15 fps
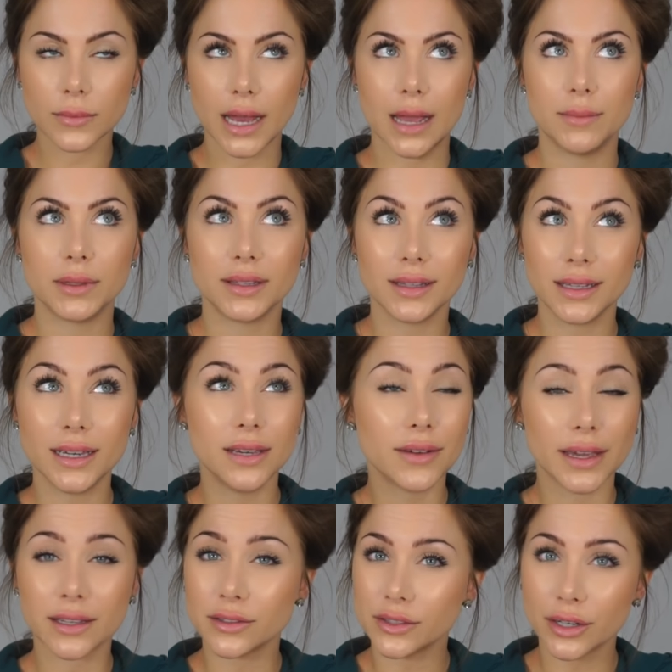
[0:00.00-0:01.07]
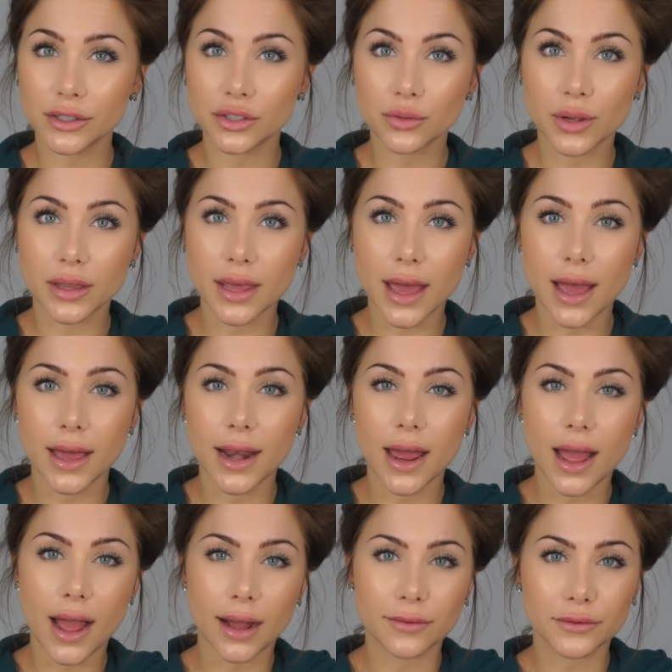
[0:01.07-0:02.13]
I believe I can start doing that
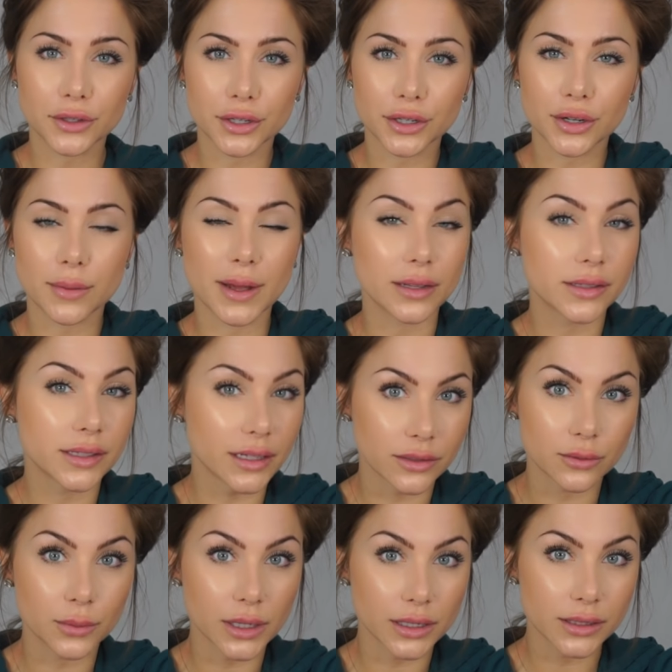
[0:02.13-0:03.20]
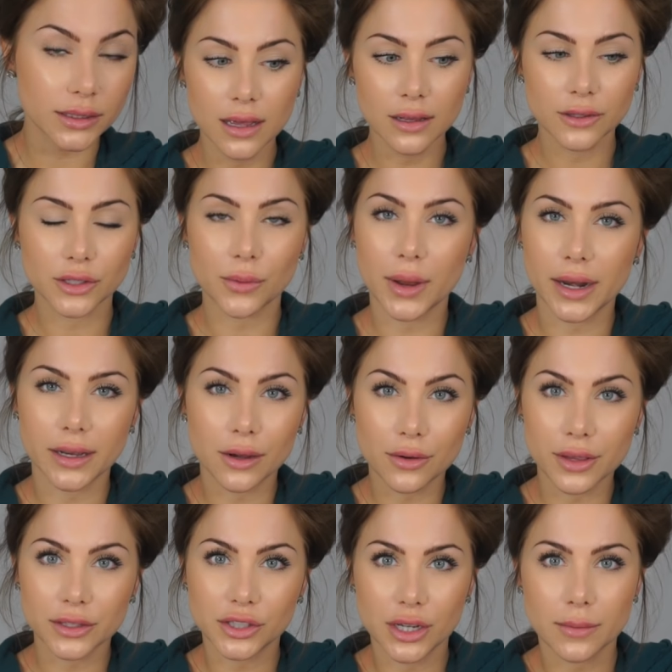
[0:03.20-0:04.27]
after about six weeks. So when I
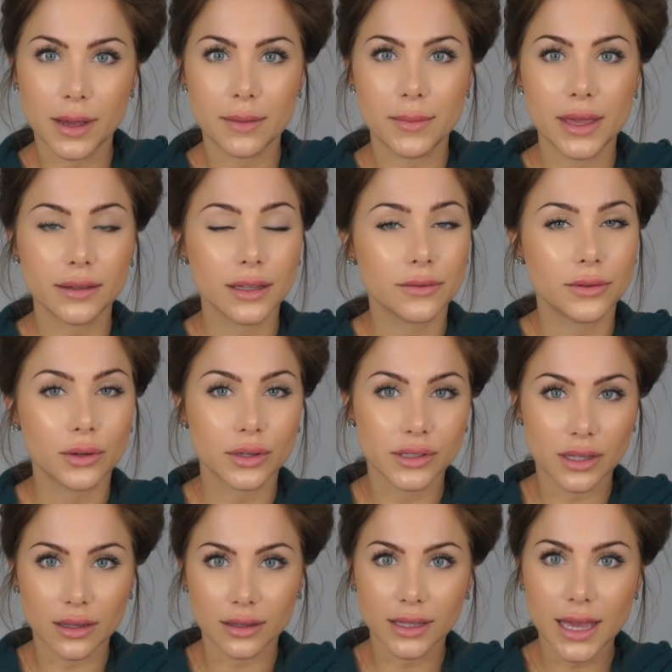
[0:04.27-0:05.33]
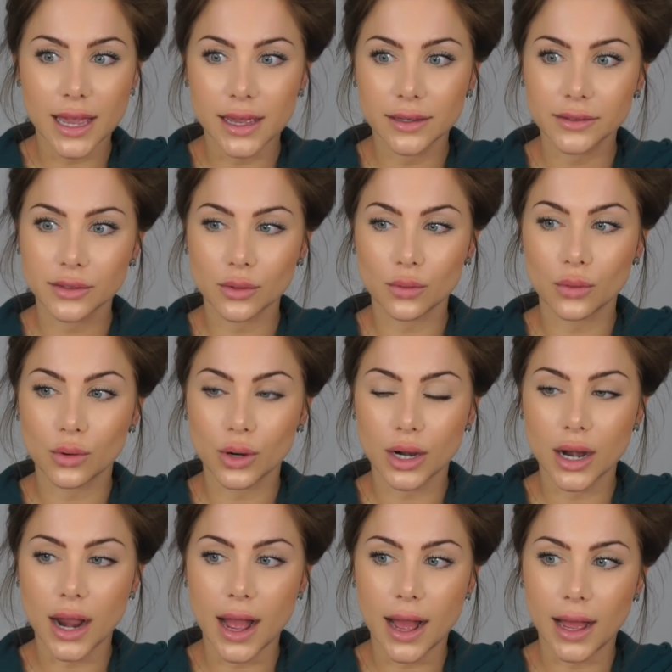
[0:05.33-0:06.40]
go to the gym, I mainly focus on legs
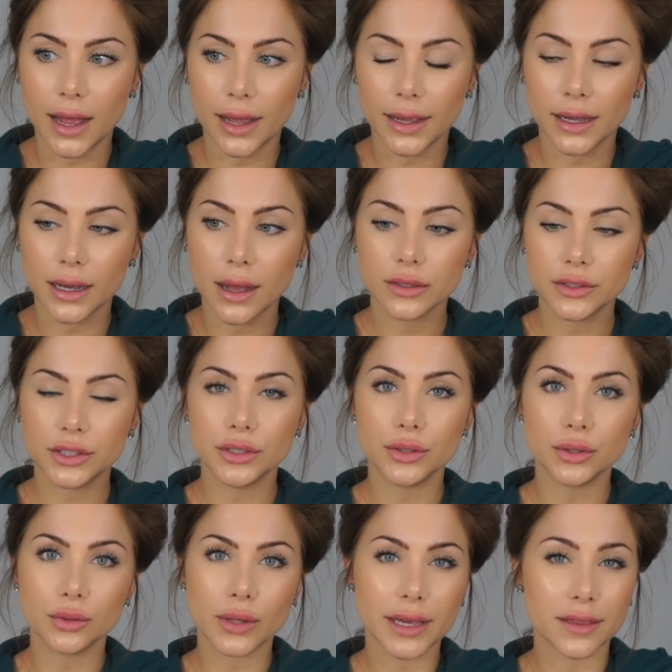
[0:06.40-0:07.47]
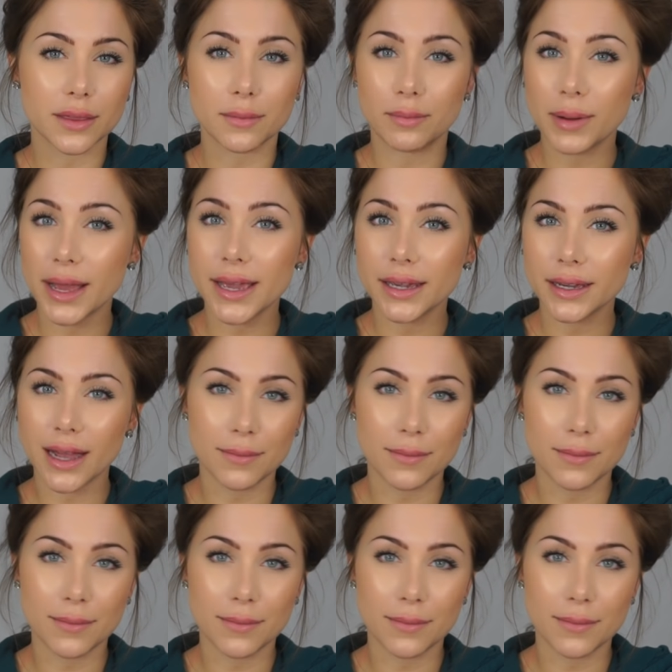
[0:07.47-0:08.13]
or I do like the bike.